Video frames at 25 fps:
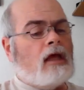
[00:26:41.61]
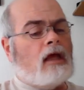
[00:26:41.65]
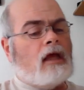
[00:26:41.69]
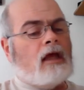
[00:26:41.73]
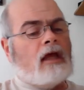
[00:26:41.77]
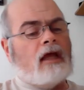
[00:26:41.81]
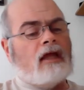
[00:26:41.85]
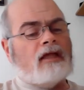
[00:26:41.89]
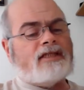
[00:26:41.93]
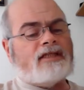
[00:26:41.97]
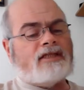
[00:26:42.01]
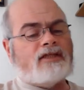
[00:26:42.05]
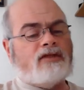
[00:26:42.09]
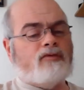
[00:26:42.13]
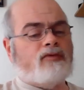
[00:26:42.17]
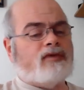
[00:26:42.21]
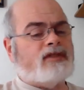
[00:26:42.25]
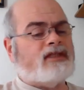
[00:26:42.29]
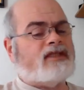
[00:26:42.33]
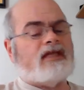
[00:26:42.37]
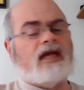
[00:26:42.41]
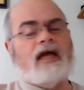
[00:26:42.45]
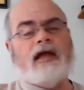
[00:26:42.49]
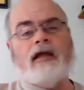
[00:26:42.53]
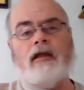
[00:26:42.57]
It's the
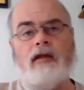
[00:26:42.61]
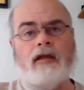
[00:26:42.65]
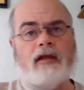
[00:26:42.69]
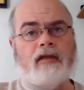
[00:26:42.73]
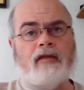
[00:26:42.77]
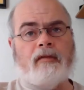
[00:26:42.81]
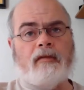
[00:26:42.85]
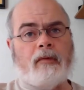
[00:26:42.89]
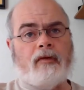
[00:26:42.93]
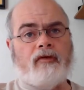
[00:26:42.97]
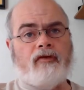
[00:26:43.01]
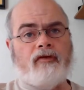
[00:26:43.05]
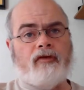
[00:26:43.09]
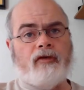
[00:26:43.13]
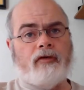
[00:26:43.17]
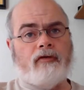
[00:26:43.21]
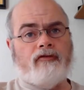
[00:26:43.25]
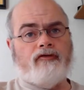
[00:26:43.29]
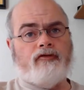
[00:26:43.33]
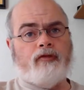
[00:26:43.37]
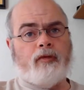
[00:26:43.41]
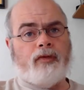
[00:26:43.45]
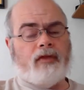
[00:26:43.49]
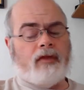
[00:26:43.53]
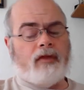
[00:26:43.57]
recycling of the
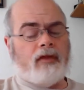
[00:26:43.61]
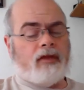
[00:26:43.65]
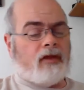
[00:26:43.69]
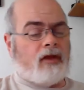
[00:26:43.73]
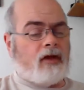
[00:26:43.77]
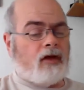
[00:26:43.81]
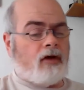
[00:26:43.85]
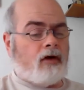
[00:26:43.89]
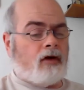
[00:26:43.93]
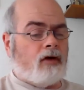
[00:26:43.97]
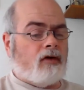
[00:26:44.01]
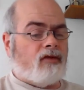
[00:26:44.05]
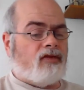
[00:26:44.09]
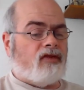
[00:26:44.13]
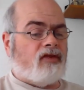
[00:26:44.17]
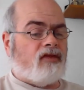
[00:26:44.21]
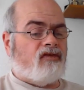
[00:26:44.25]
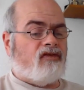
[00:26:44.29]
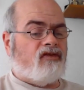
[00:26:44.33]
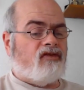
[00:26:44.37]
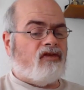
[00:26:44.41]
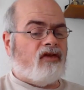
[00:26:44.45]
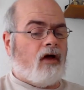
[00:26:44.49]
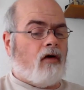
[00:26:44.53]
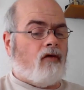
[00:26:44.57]
materials within the earth
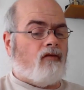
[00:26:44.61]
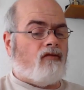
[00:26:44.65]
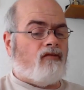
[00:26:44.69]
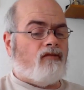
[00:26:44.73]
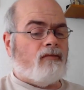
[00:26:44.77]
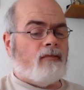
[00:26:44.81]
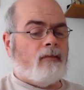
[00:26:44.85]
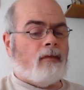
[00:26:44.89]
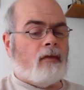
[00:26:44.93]
itself.